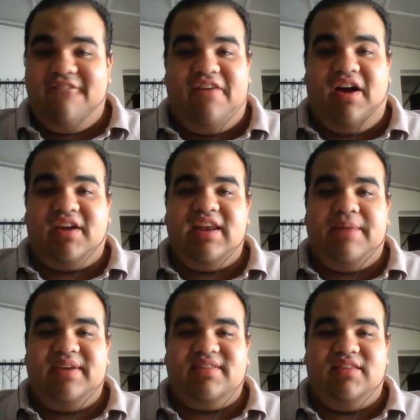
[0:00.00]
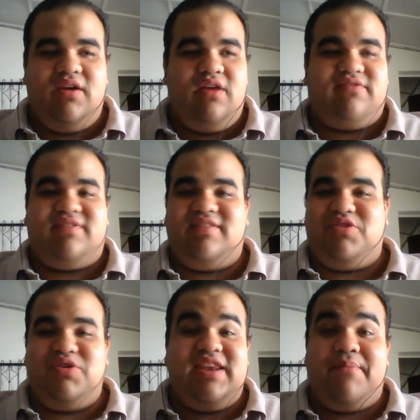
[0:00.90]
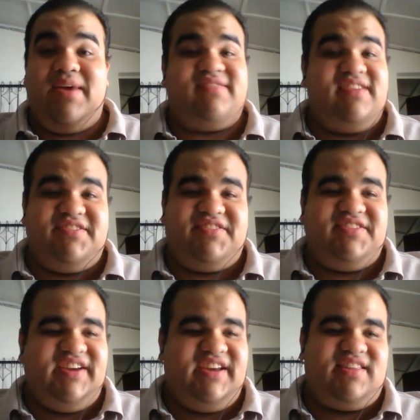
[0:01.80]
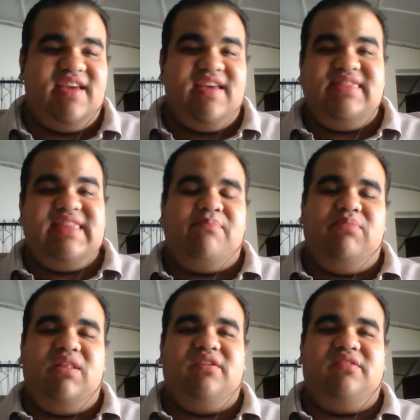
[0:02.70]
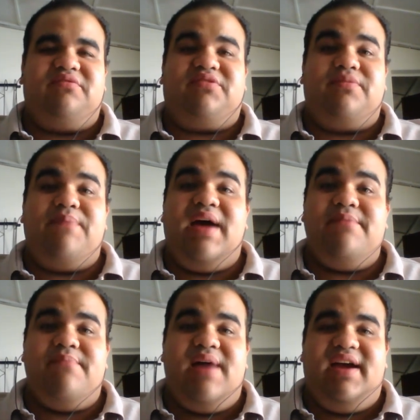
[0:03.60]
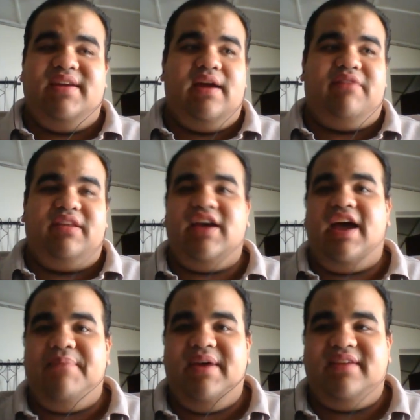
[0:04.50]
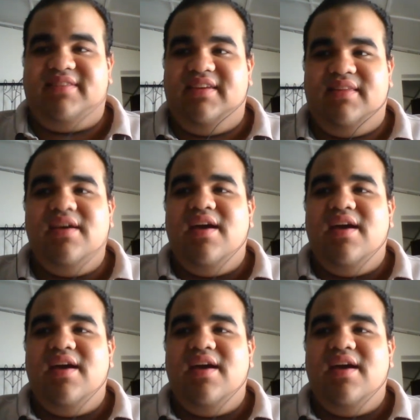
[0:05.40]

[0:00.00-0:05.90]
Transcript: fucking amazing this, doing amazing shit that blows my mind every time I see it.